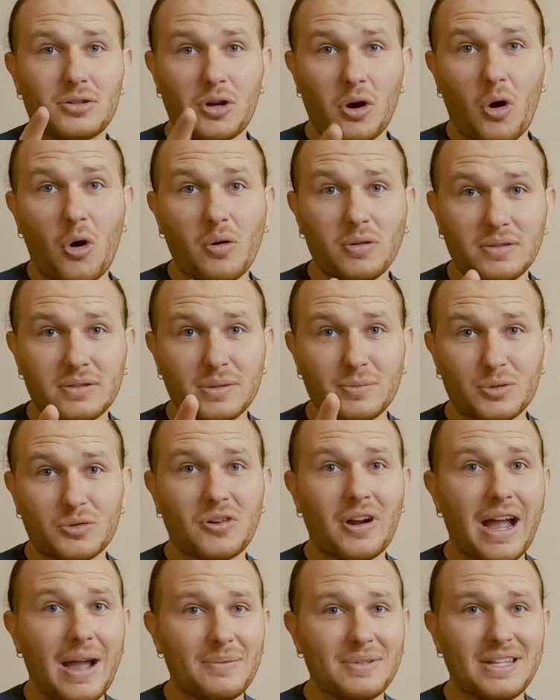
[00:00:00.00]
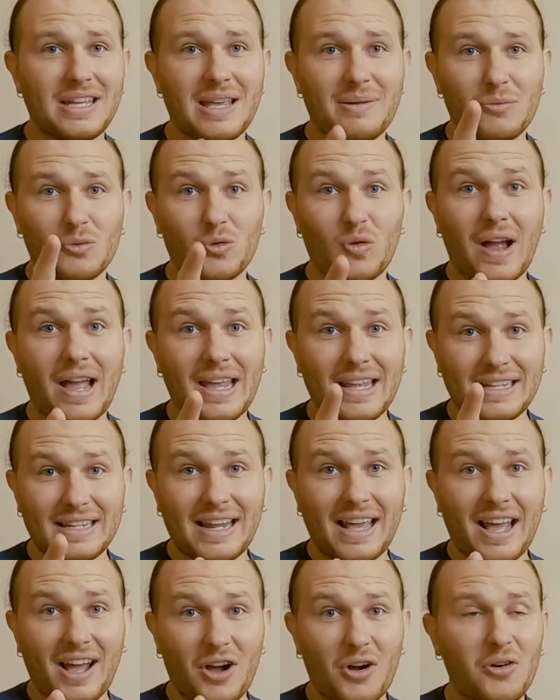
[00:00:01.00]
Go subscribe to him right
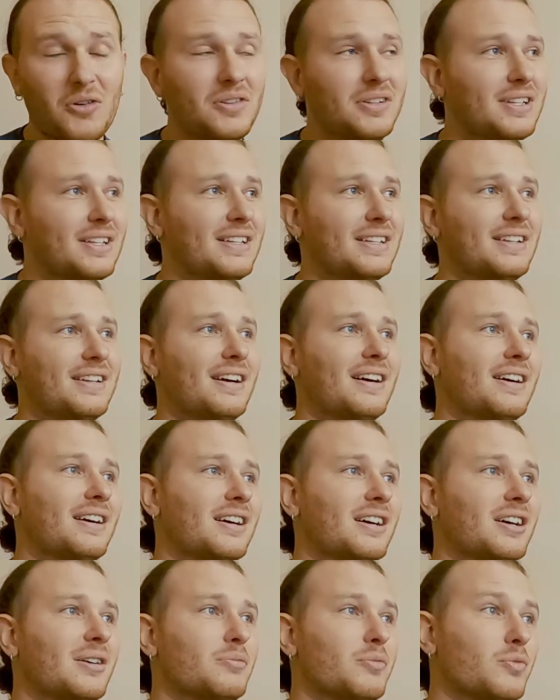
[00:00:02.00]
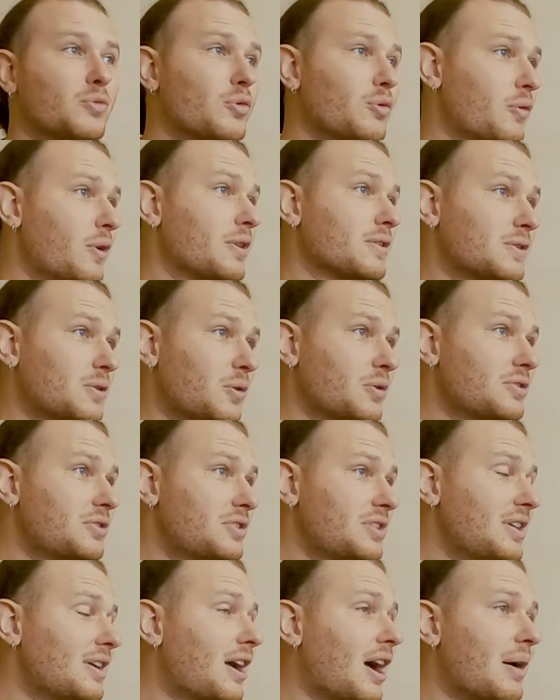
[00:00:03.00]
now. The real Soli
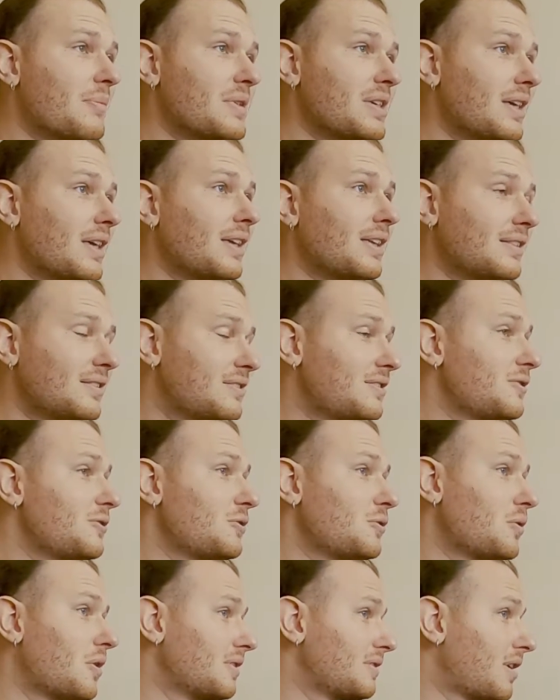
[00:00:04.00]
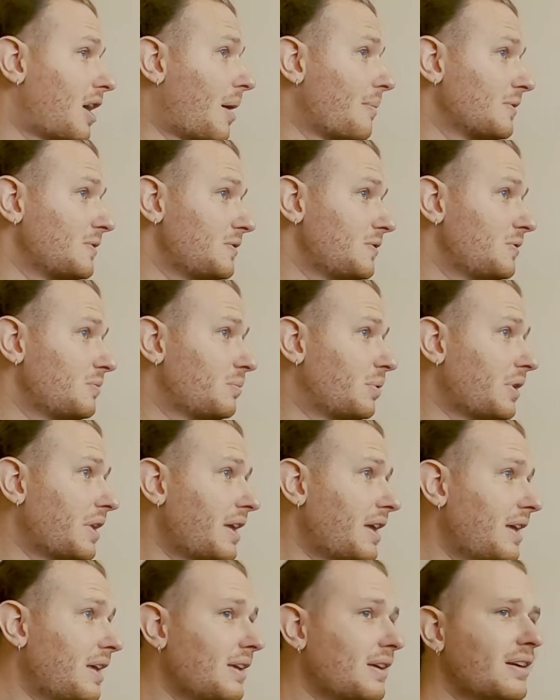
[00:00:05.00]
G got me into automaton
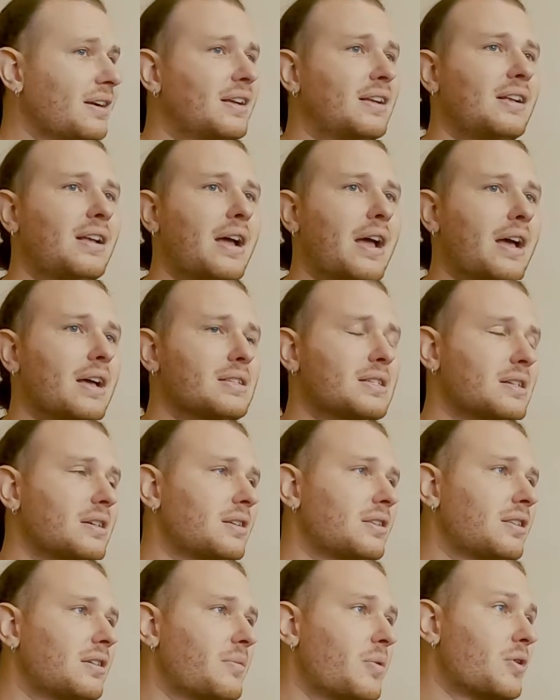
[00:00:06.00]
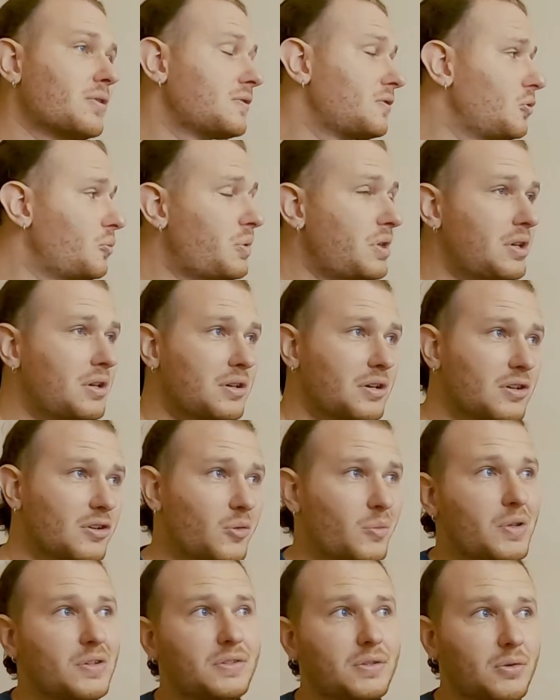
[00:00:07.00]
playing as the most
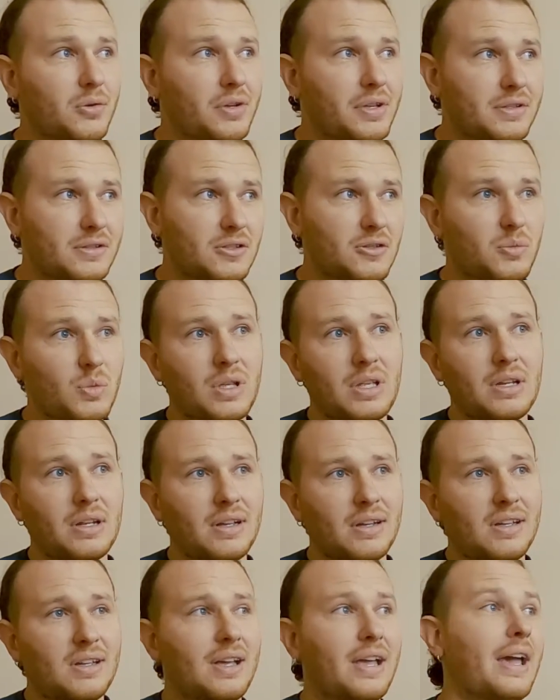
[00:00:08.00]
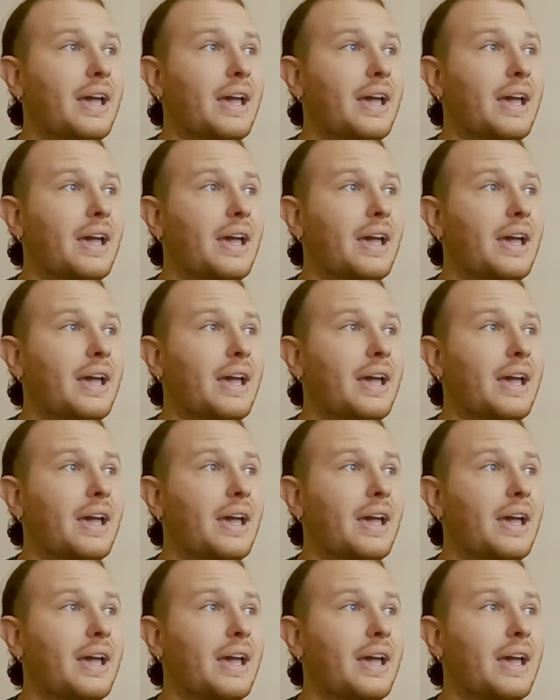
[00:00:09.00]
superior musical instrument.